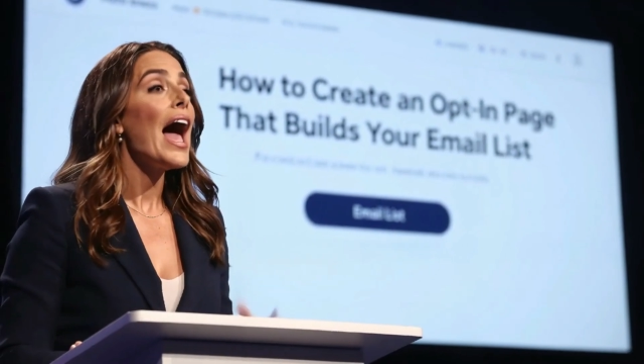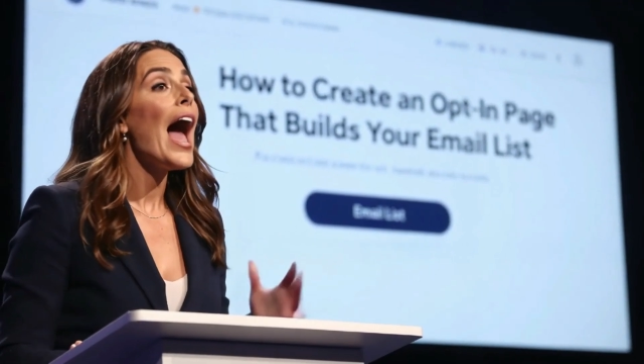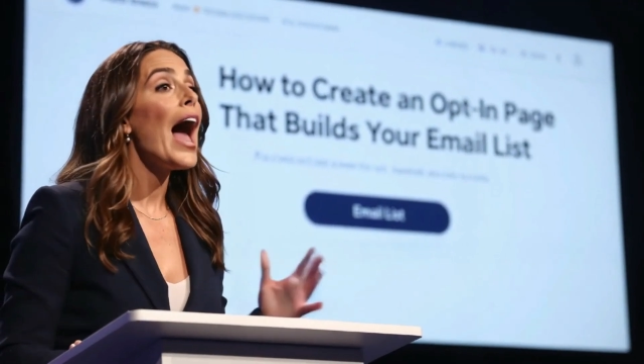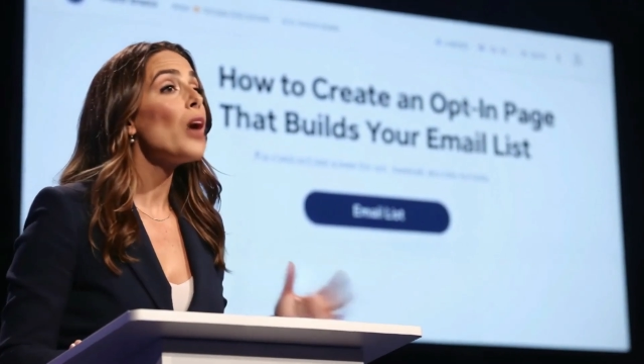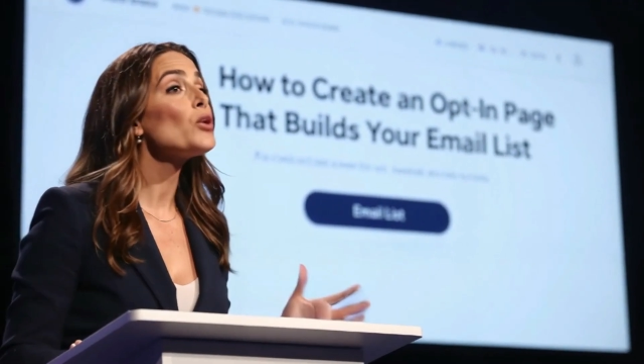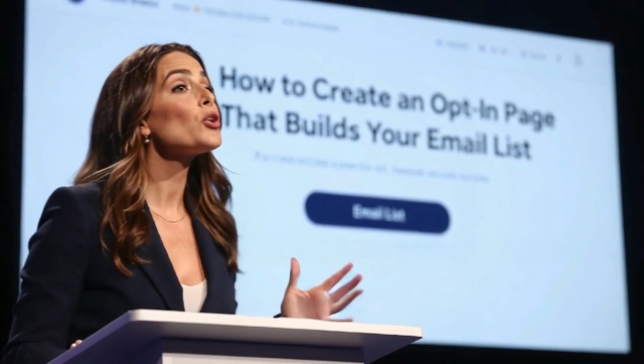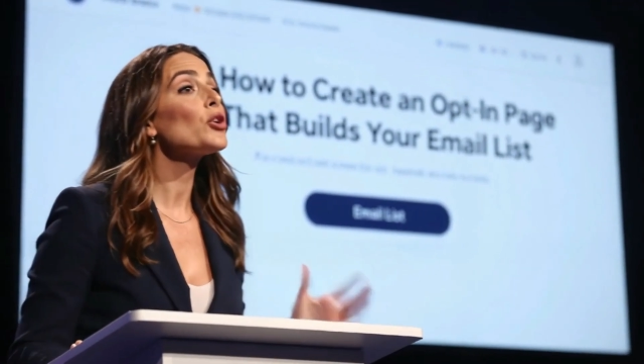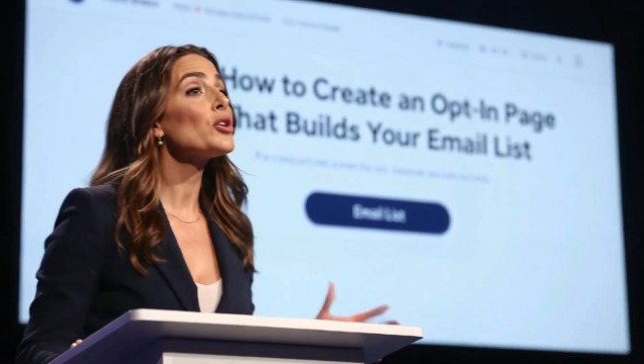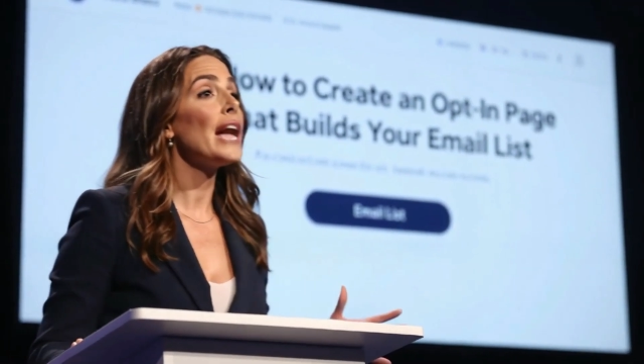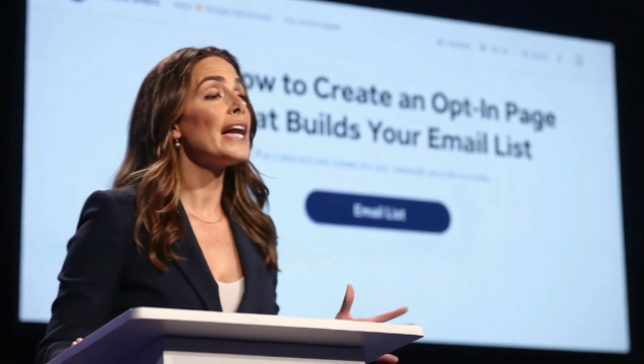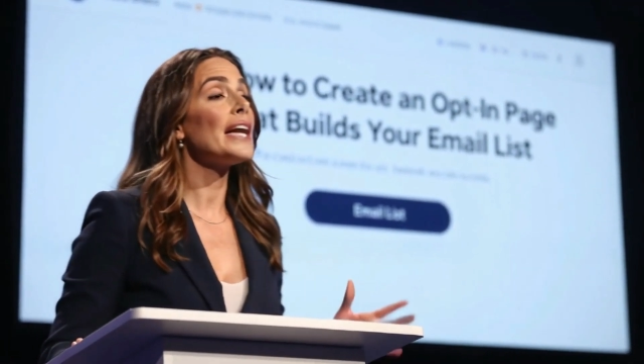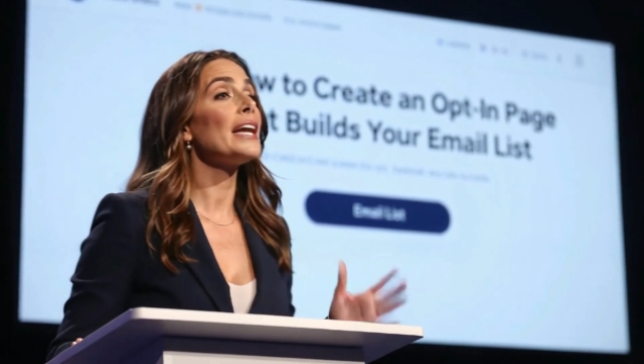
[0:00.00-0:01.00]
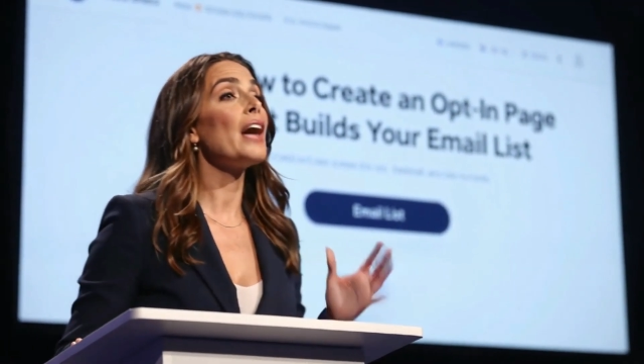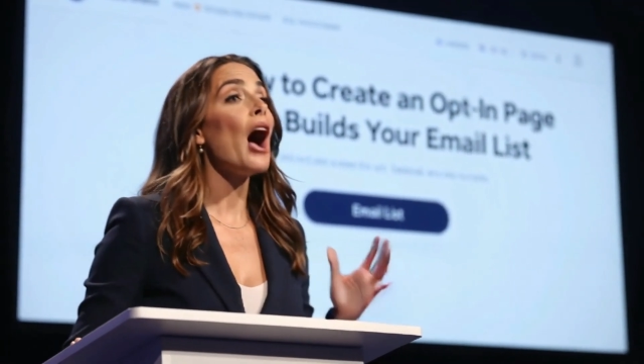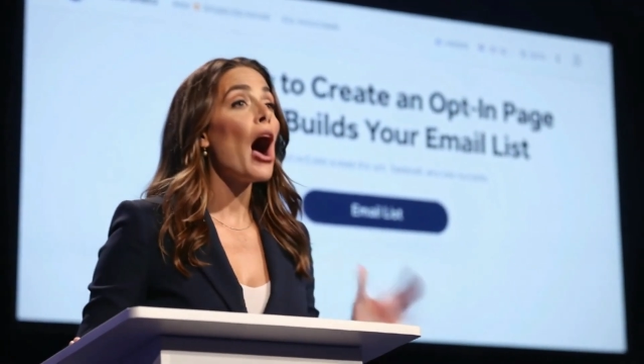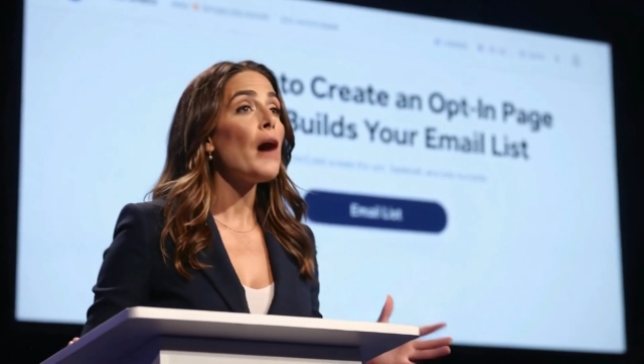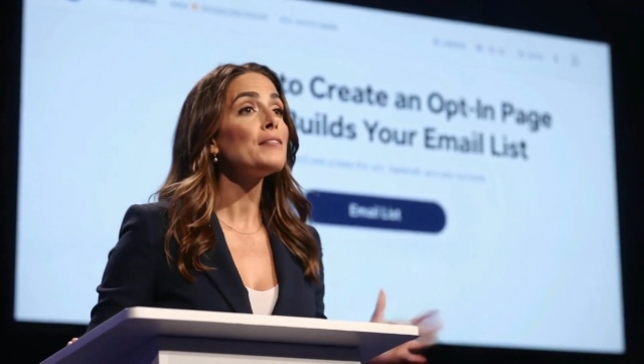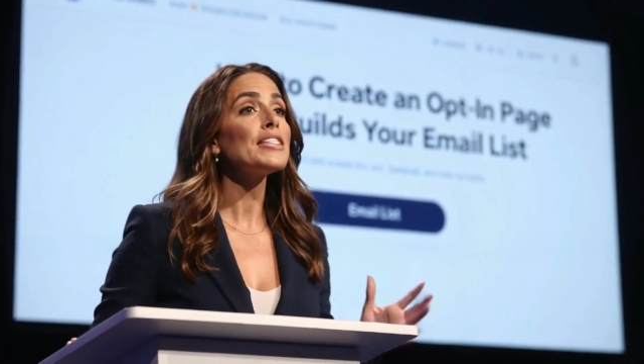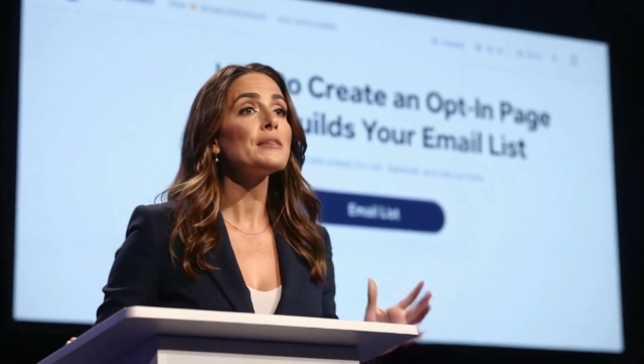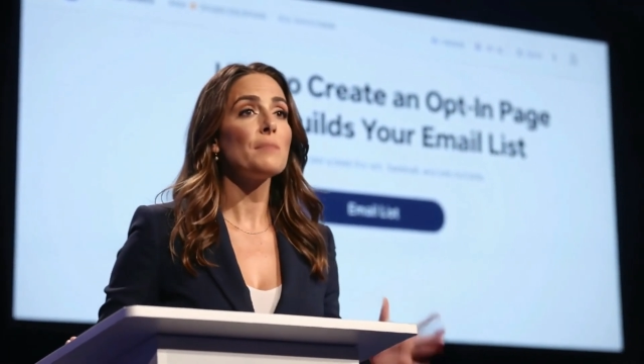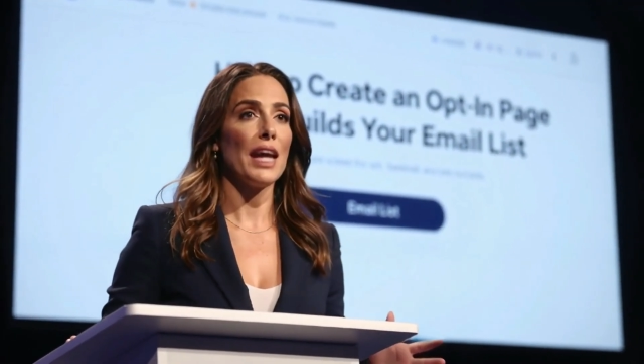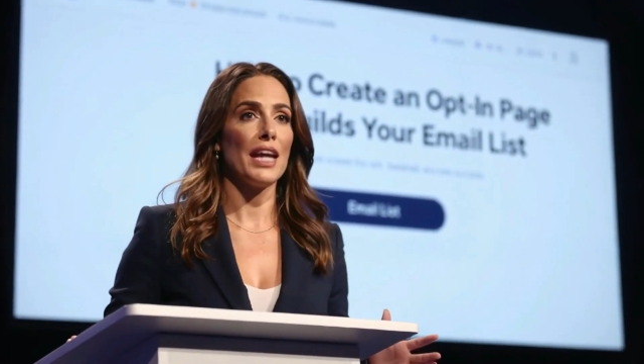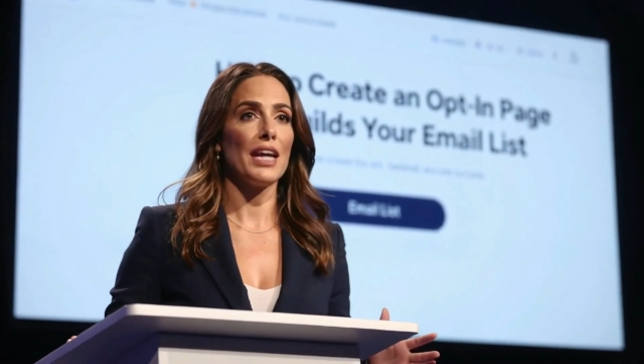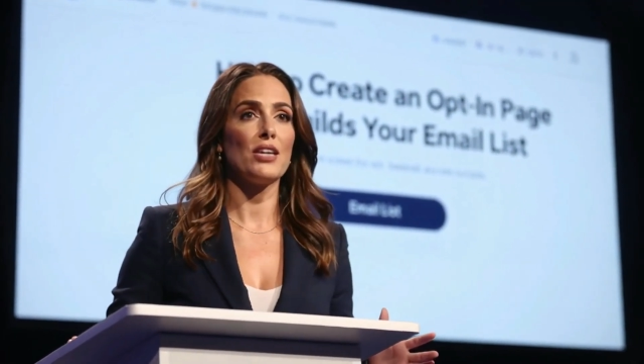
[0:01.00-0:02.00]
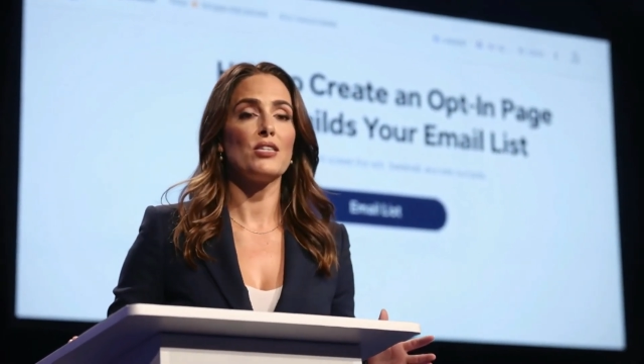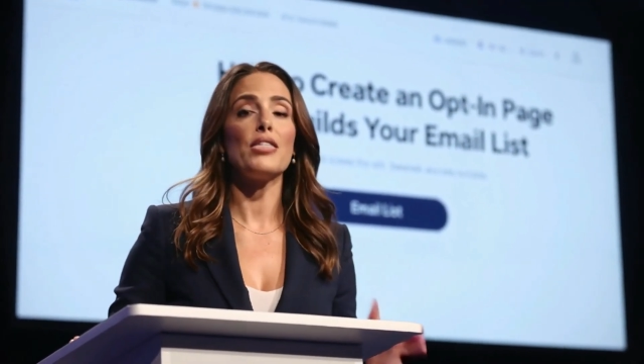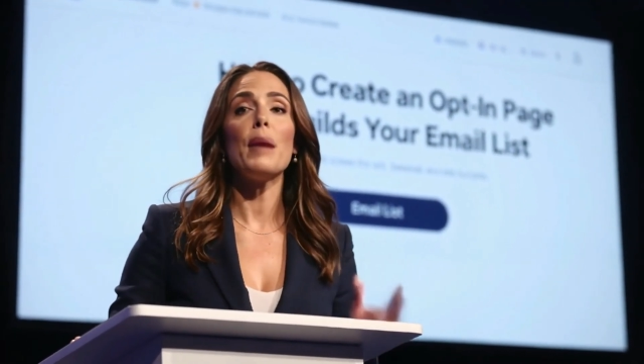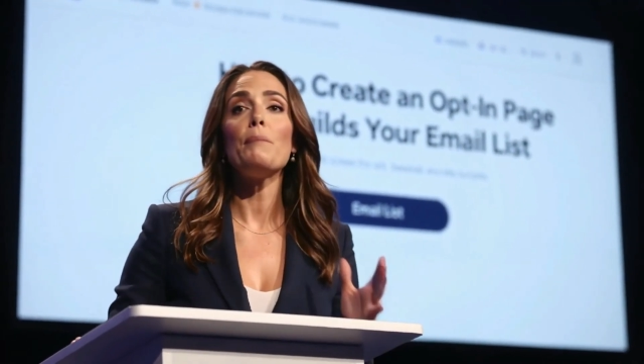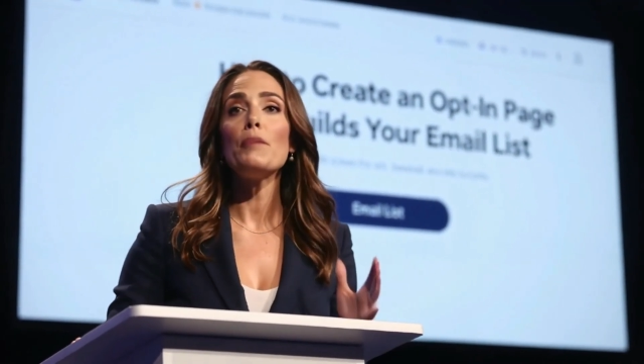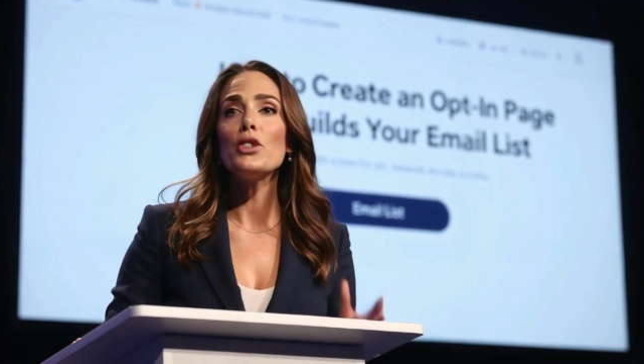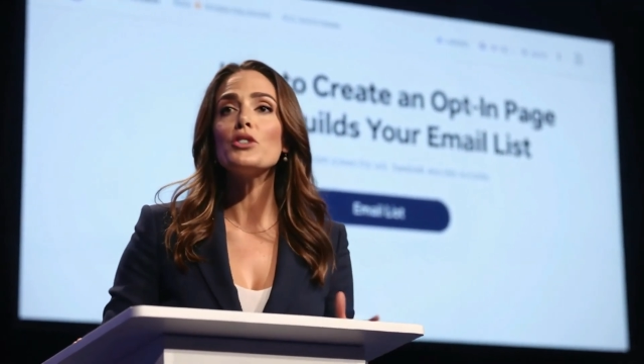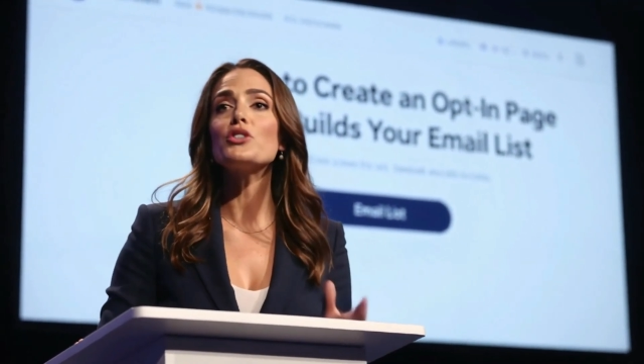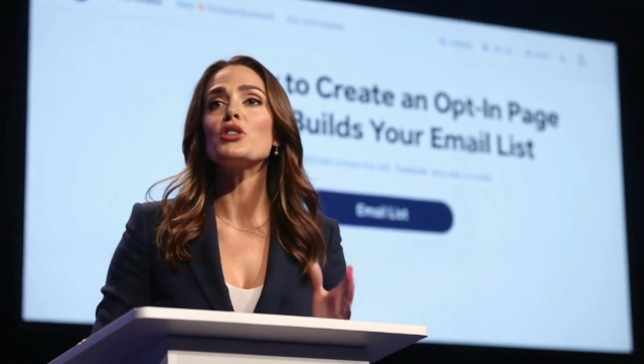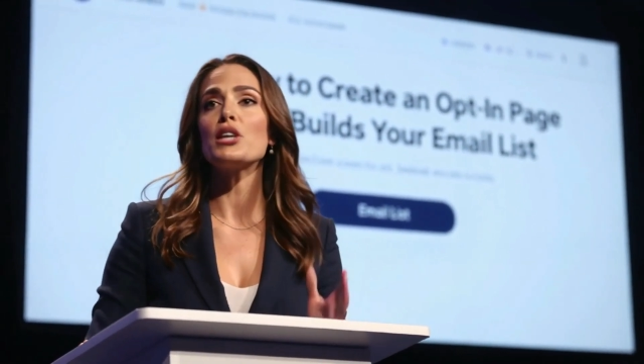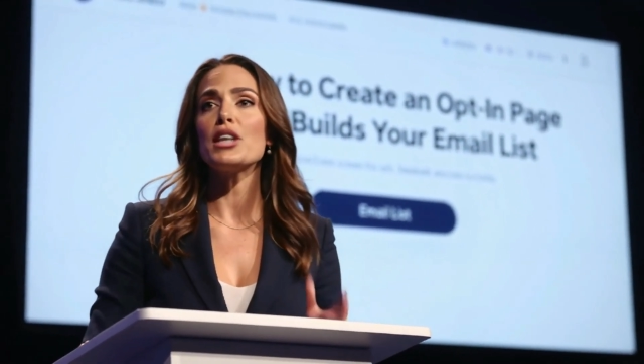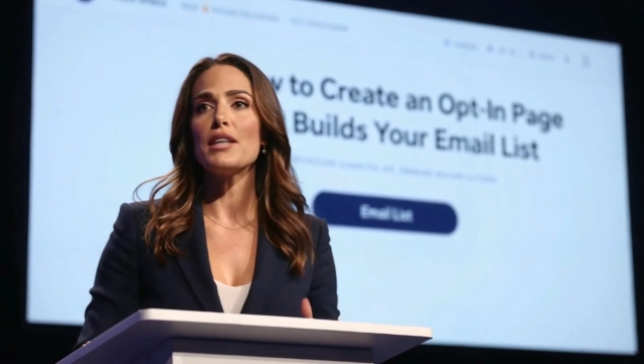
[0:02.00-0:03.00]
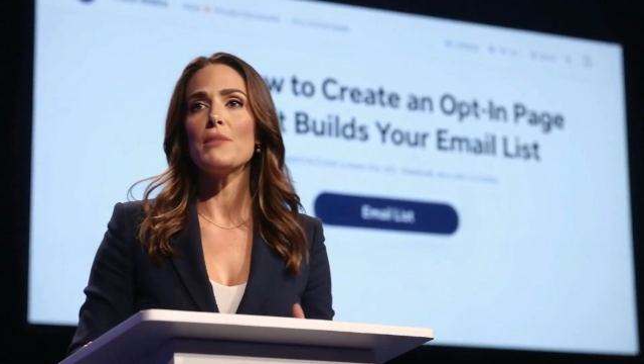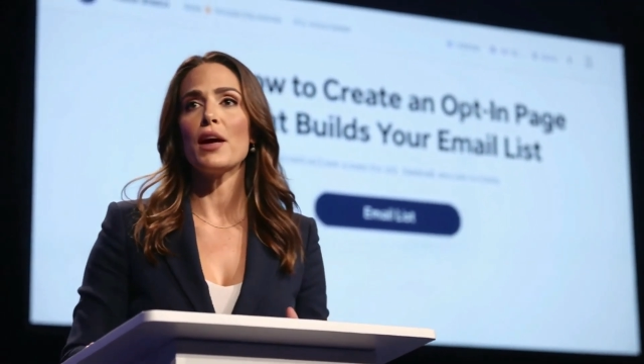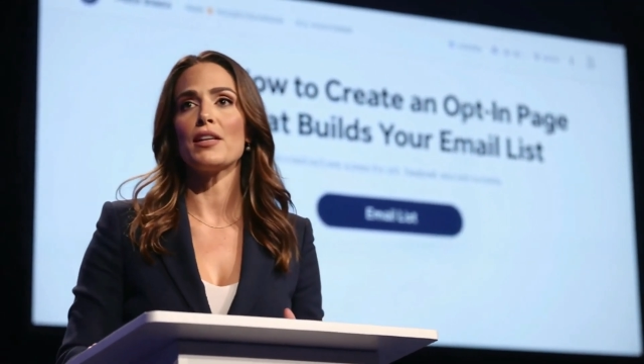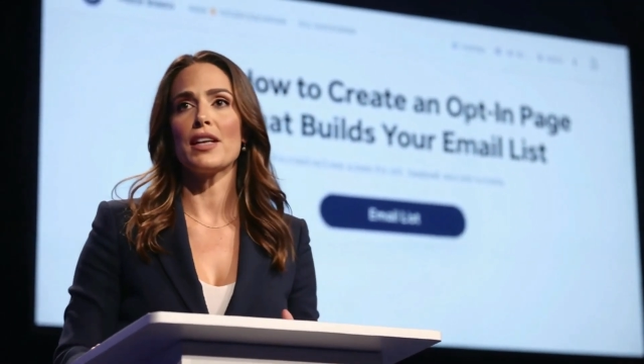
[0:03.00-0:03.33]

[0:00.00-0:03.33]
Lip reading: How to create an opt-in page that builds your email